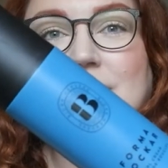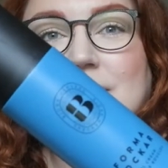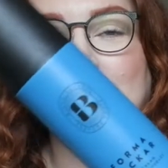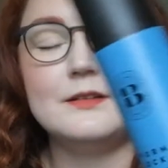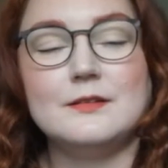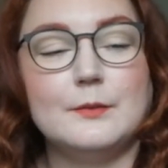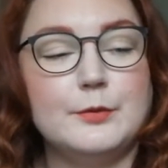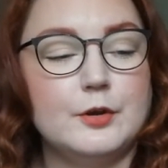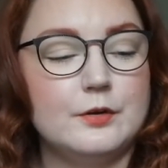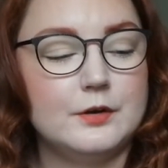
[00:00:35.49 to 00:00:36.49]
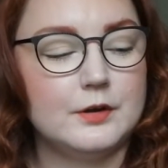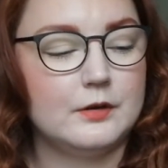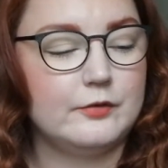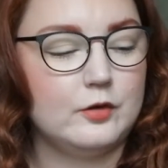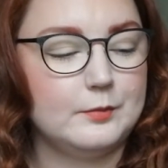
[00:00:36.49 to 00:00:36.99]
This is the Björk
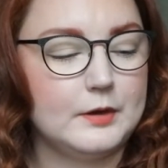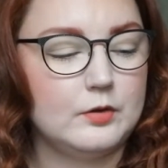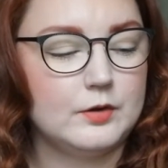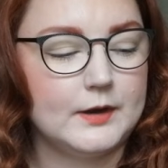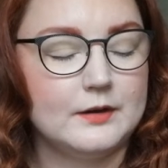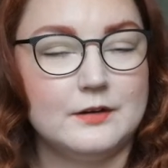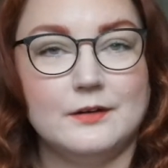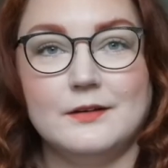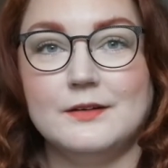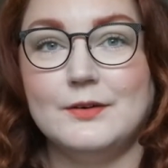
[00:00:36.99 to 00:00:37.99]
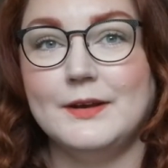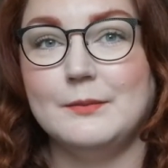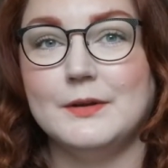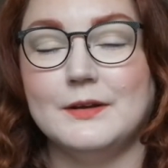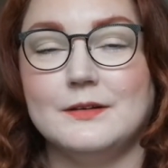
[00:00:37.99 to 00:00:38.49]
Forma Lockar Curl
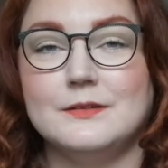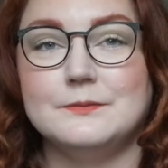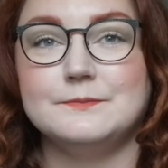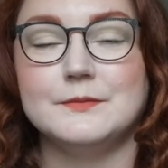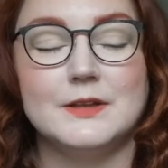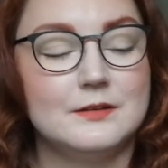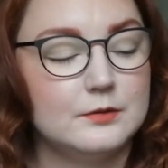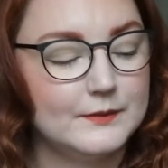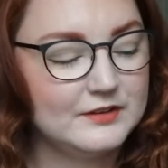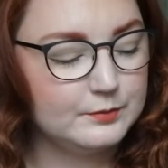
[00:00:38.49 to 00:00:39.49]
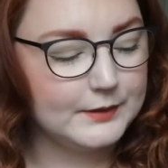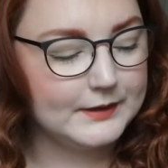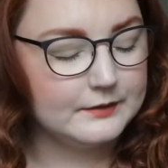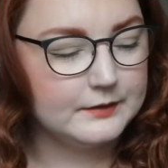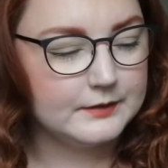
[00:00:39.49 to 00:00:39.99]
Cream. It's a Swedish
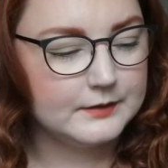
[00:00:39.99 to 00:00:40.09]
brand.